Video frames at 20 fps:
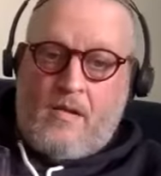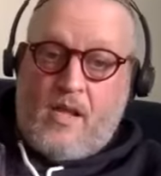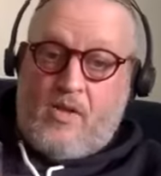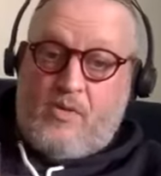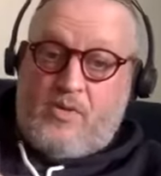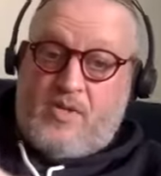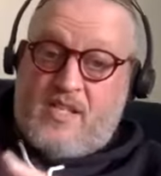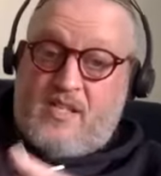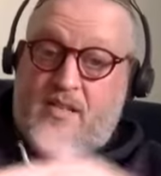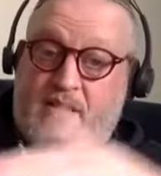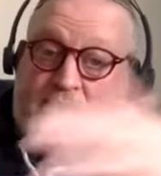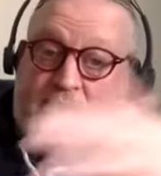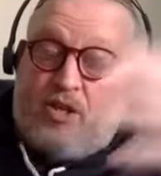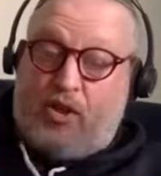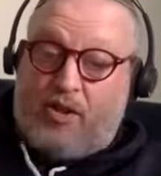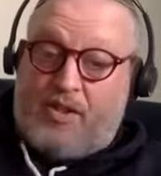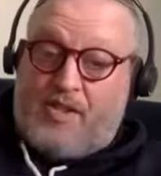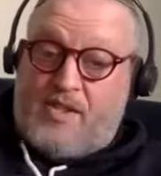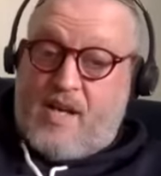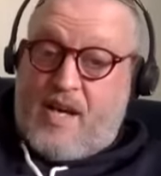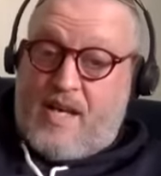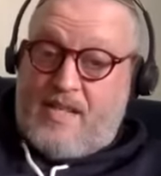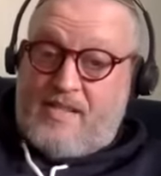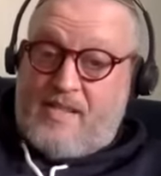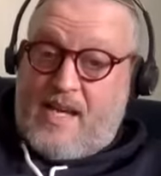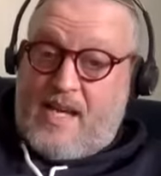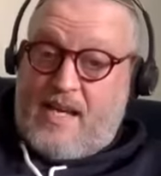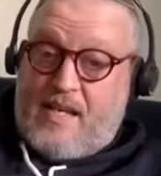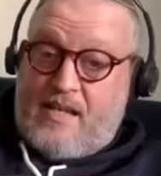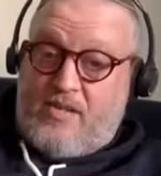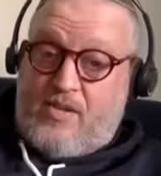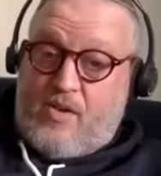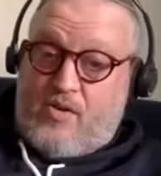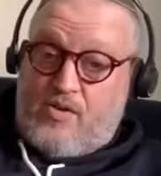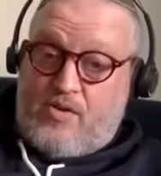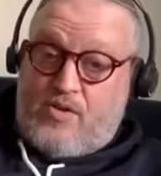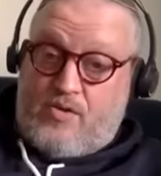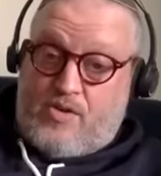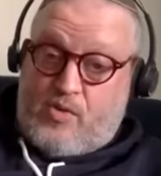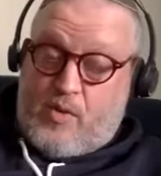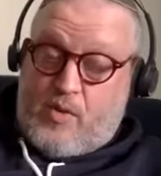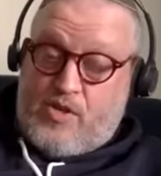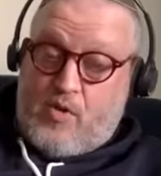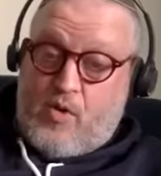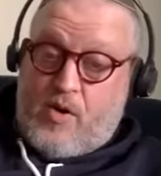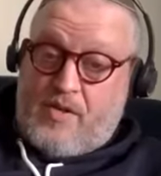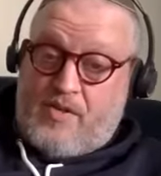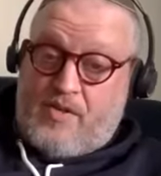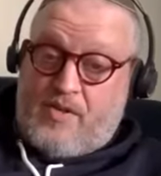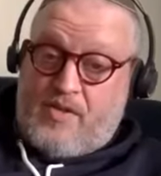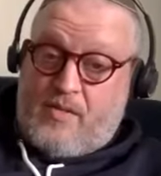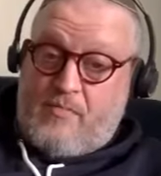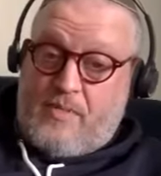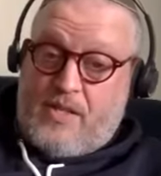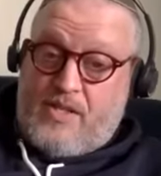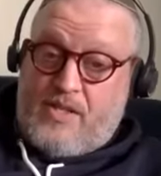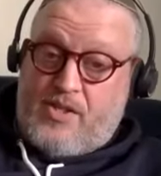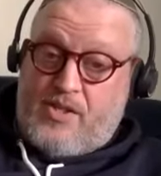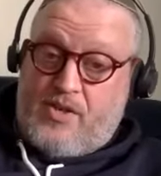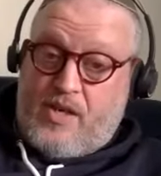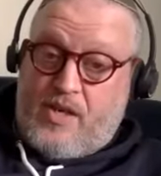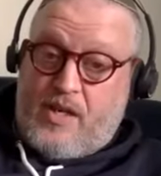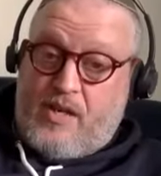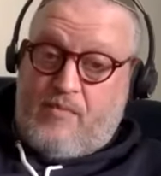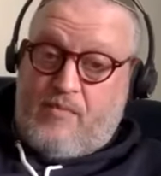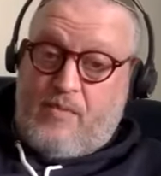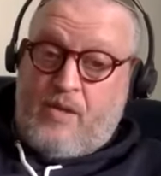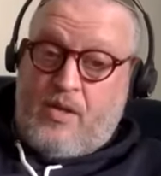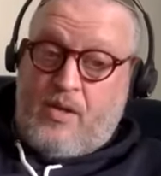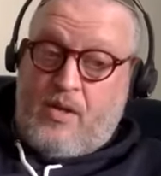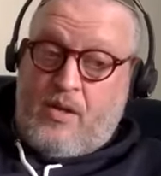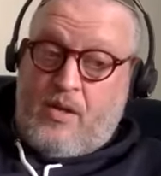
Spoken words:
There's this Likud side saying, don't switch horses in midstream.